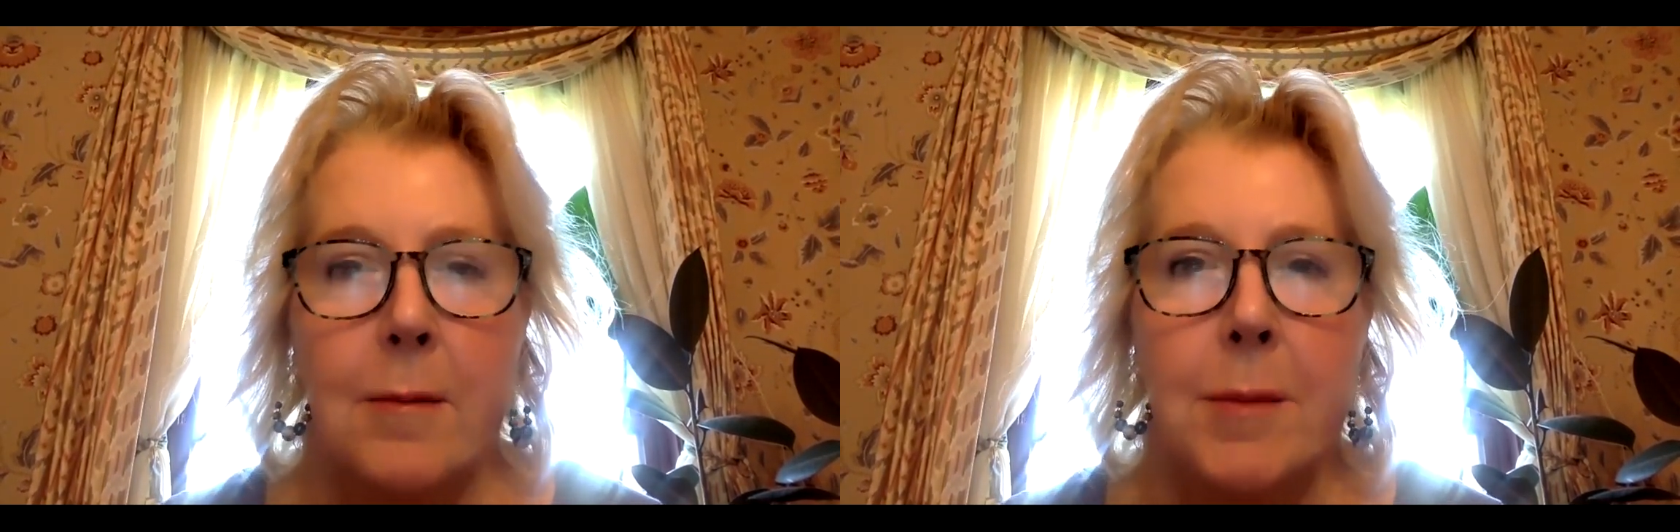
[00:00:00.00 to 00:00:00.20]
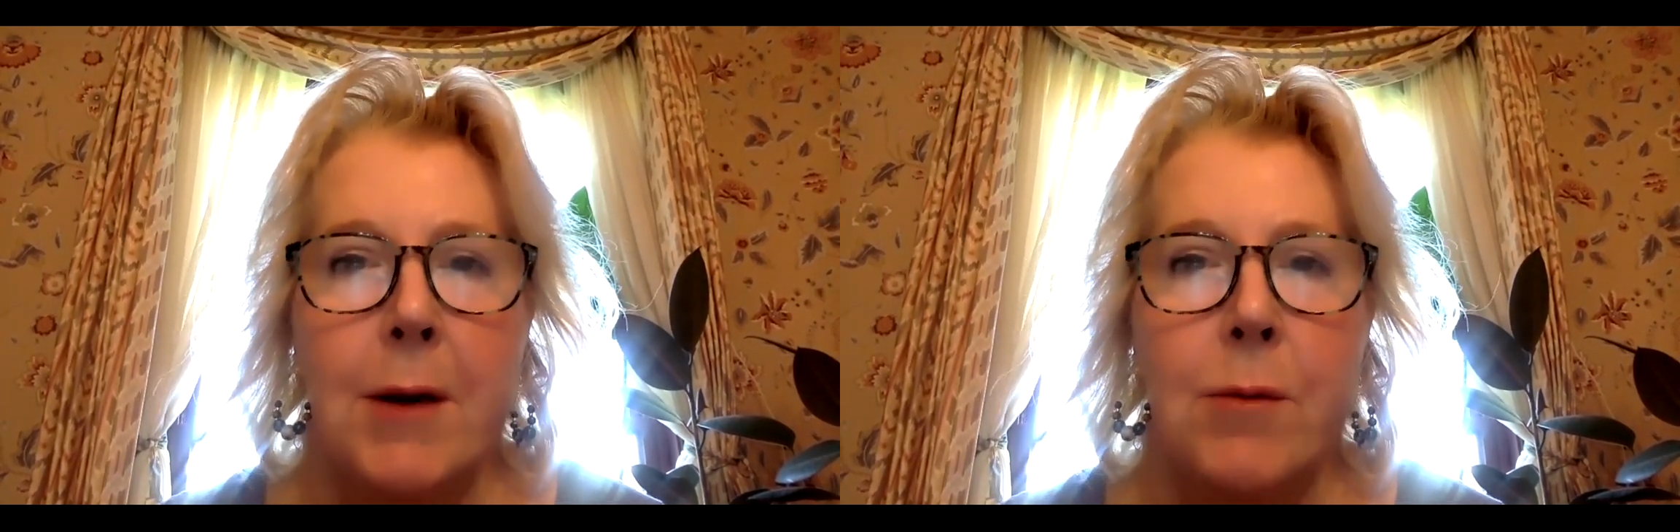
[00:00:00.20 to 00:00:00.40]

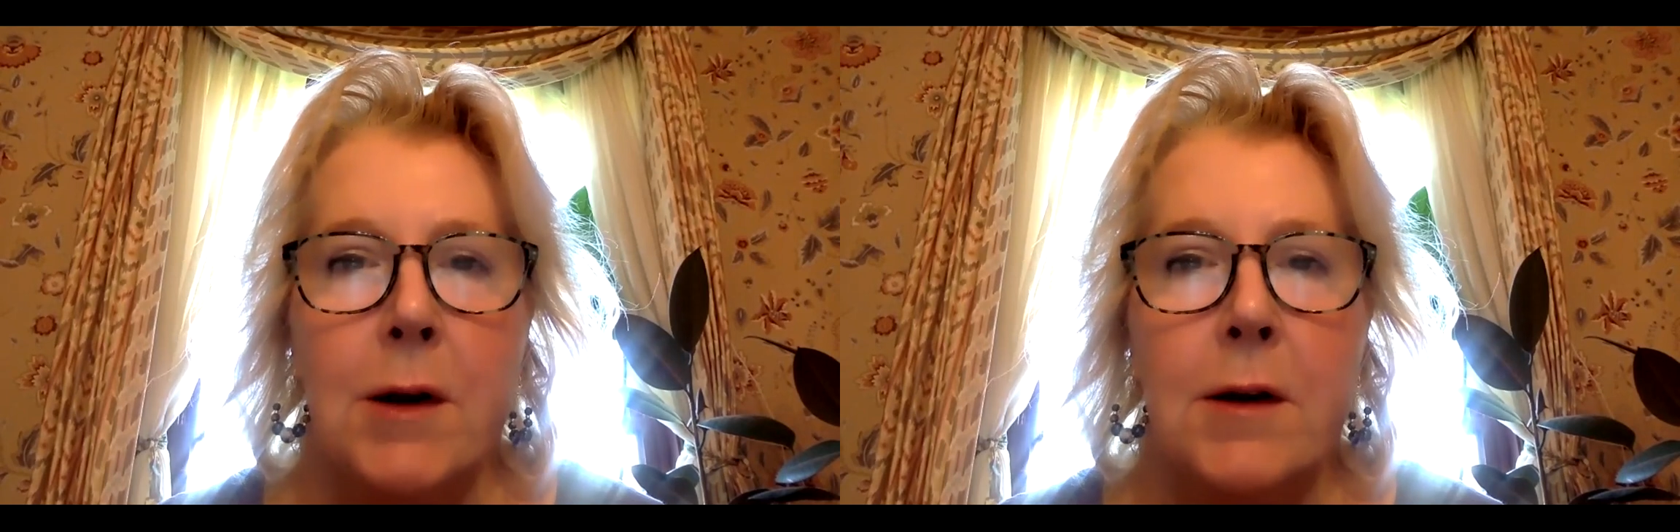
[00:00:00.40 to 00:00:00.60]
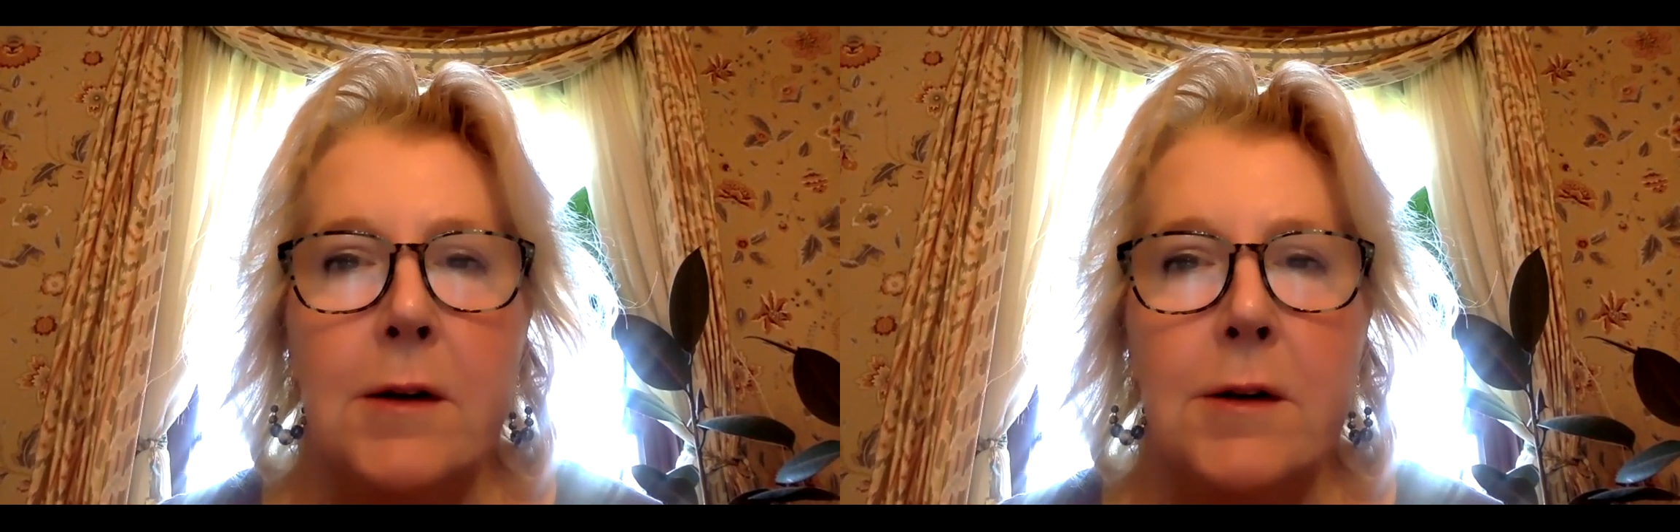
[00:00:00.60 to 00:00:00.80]
but I
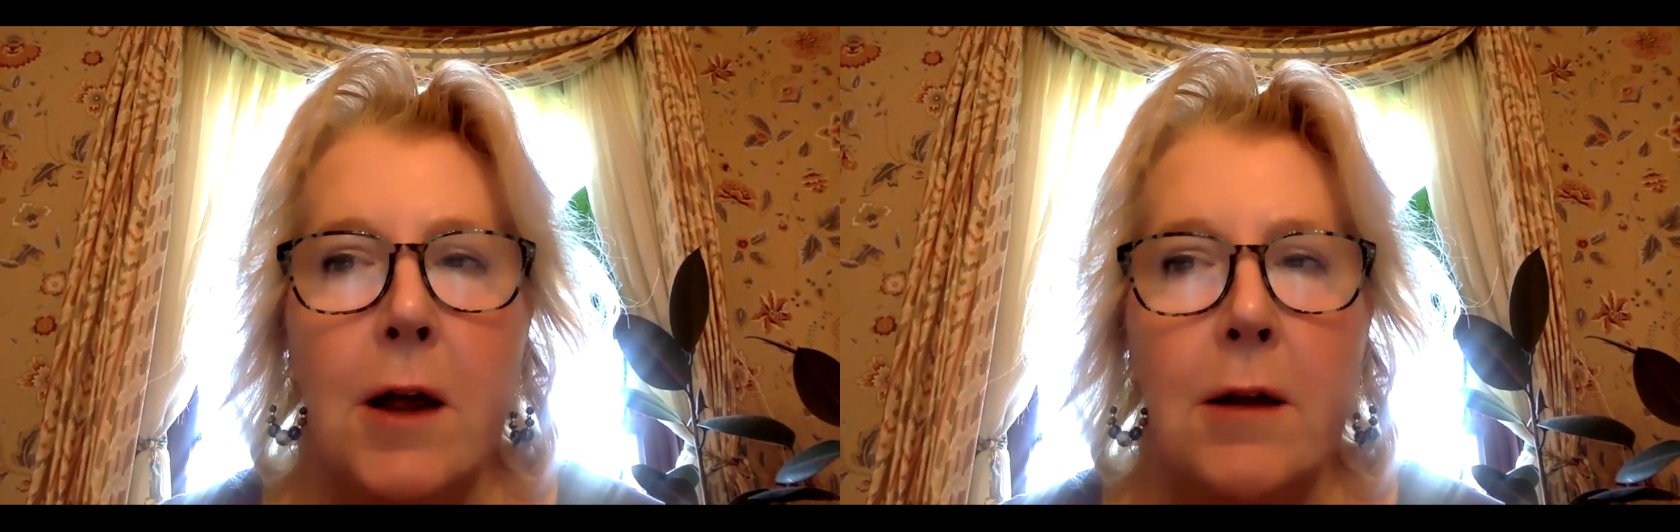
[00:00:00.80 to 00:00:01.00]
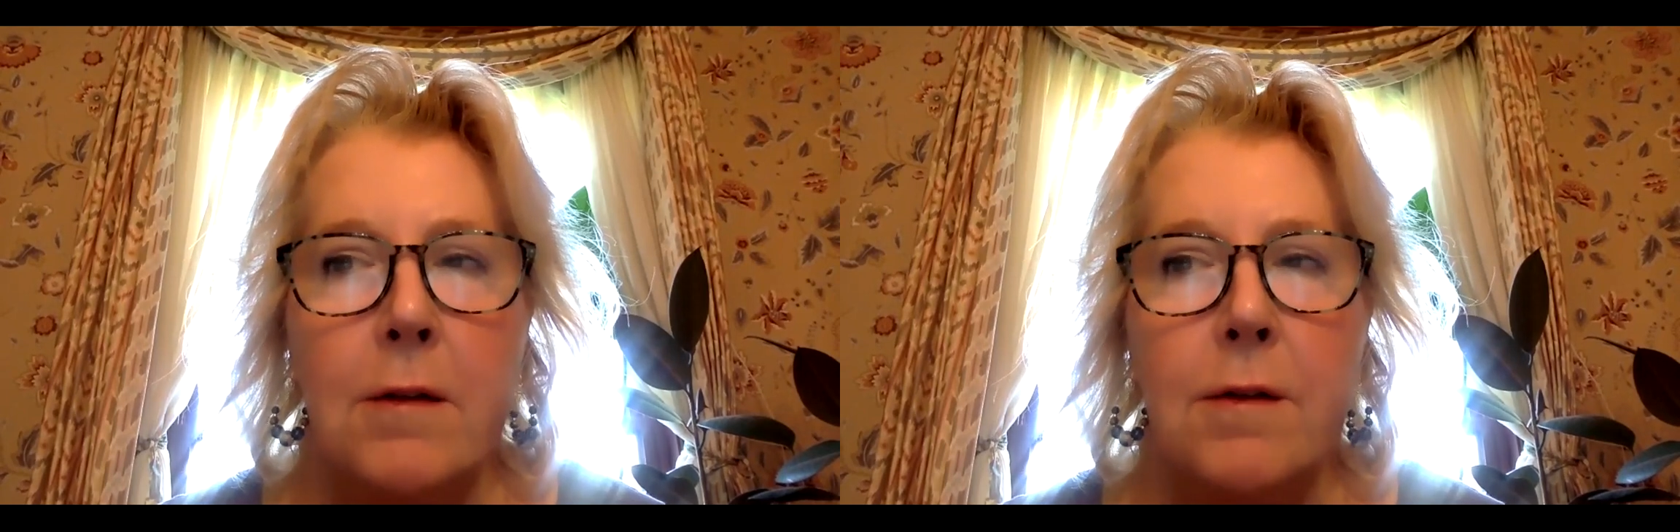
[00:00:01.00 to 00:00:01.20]
wanted to
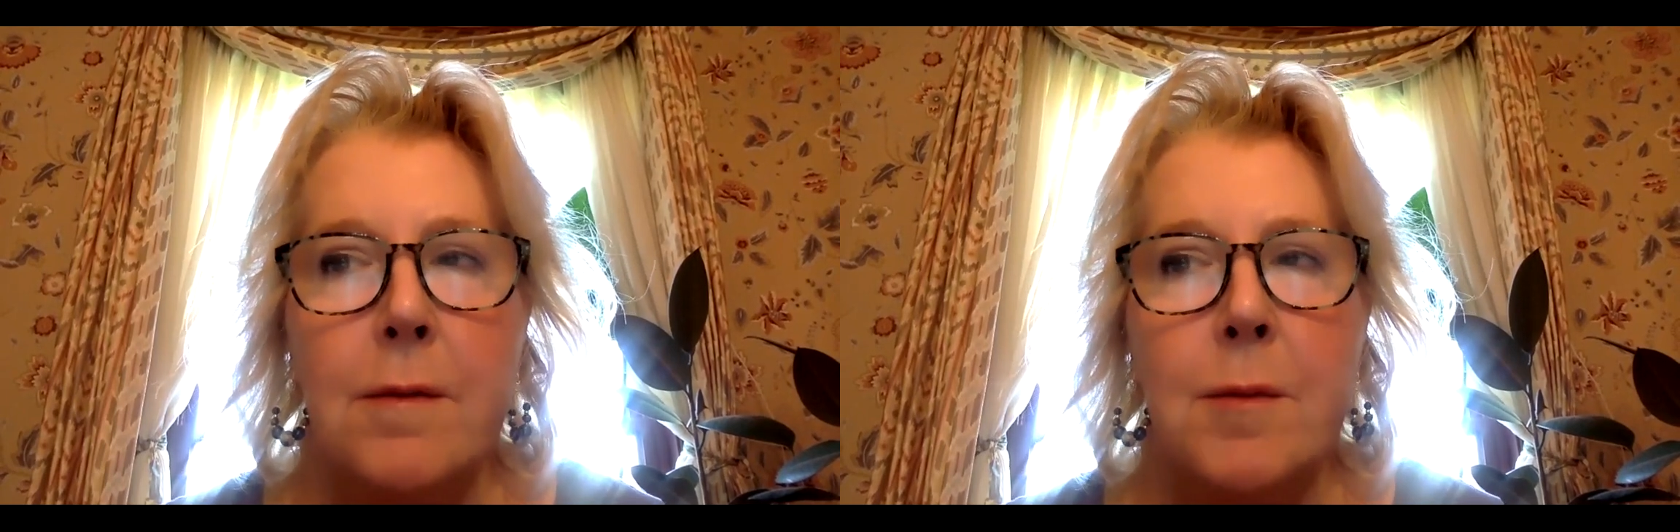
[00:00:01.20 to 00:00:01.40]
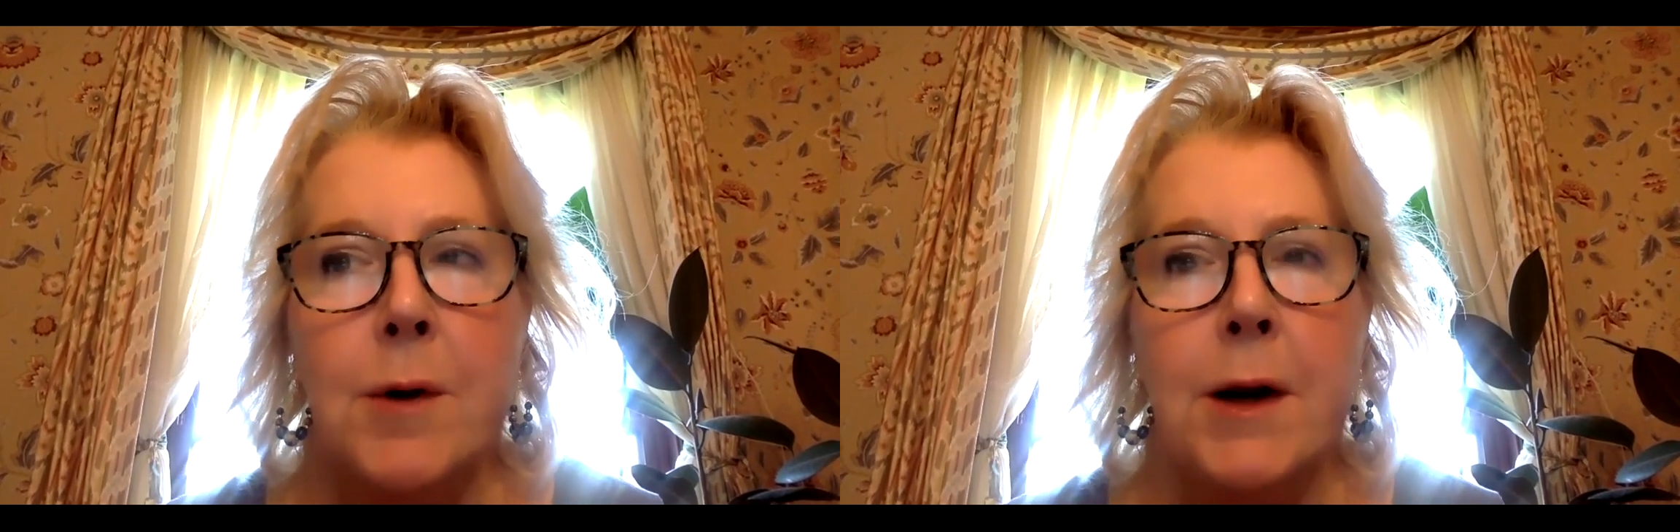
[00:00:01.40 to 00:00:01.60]
talk
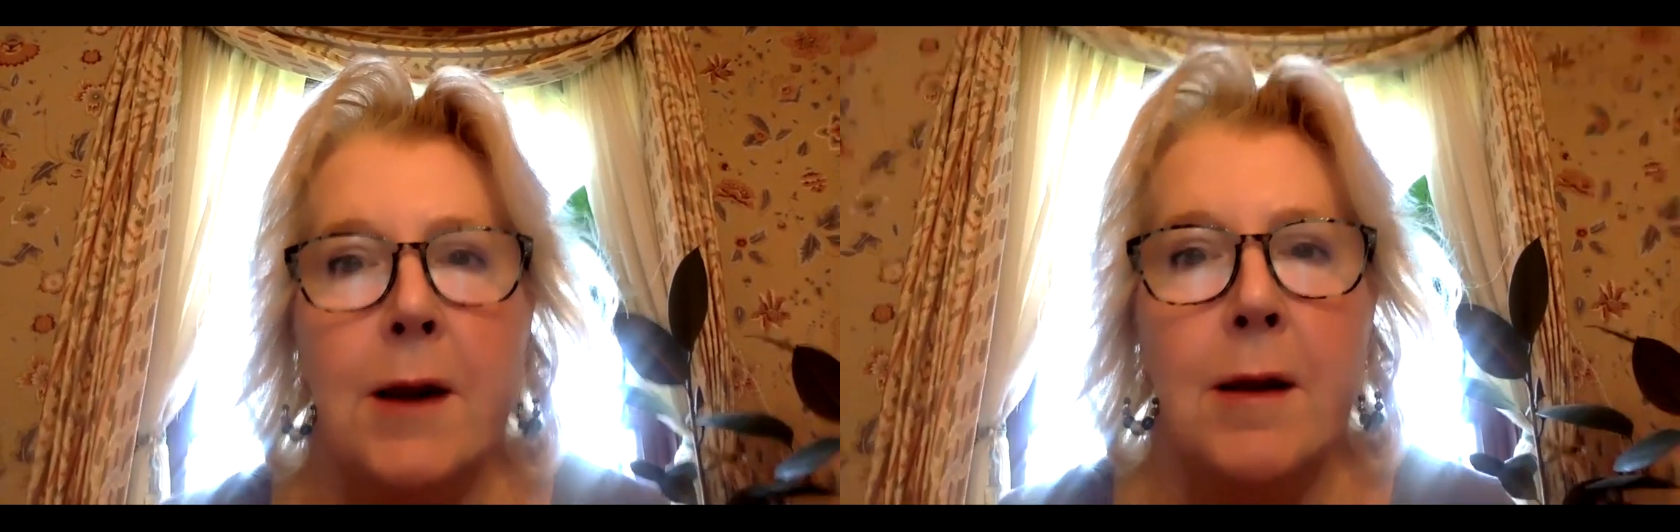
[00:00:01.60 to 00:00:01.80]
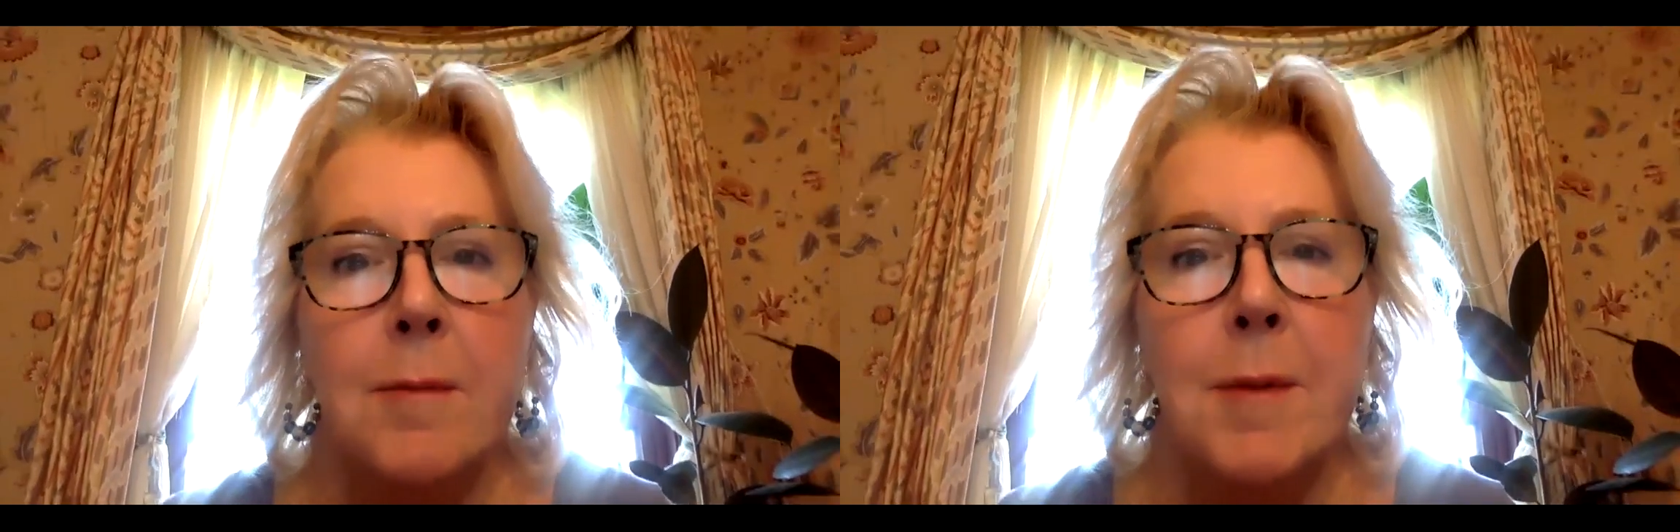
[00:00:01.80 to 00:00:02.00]
this
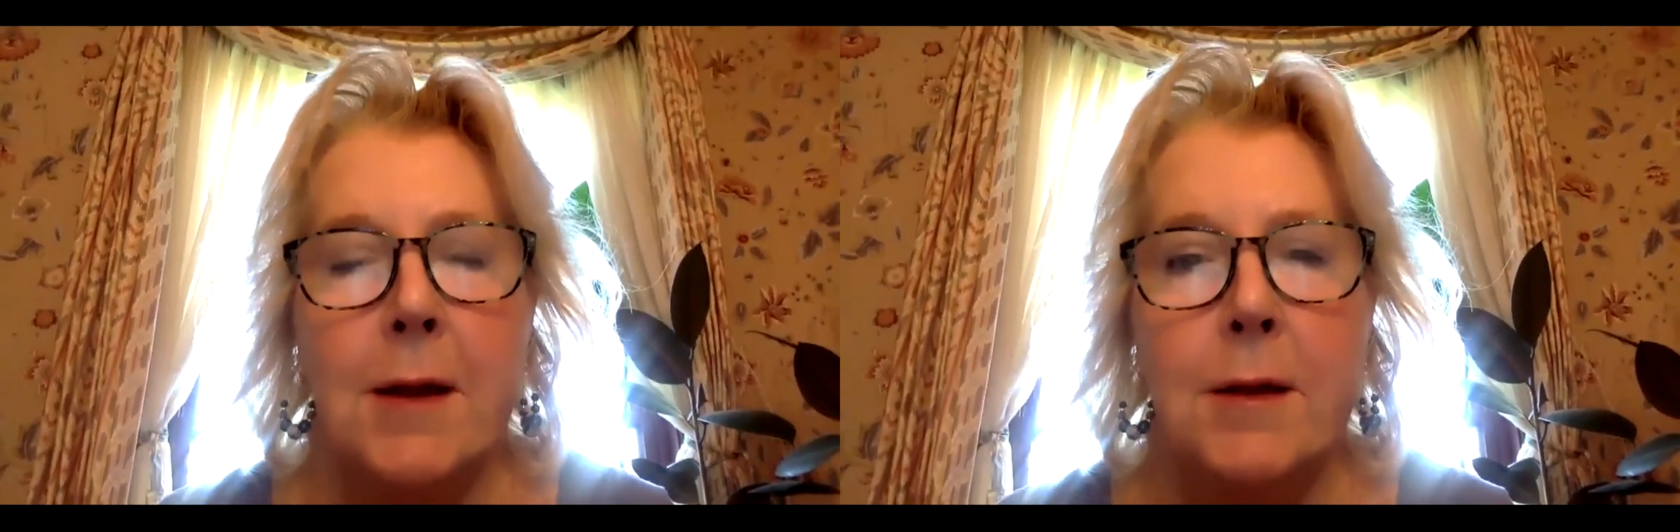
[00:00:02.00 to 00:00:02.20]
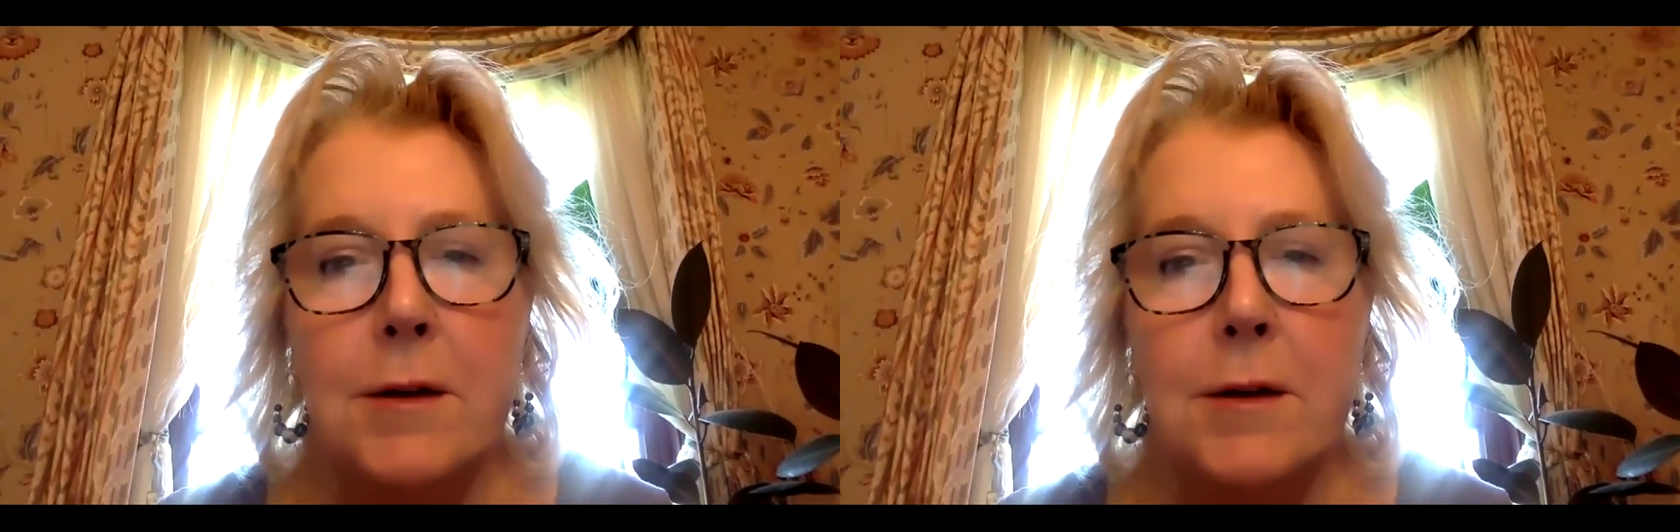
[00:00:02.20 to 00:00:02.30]
morning about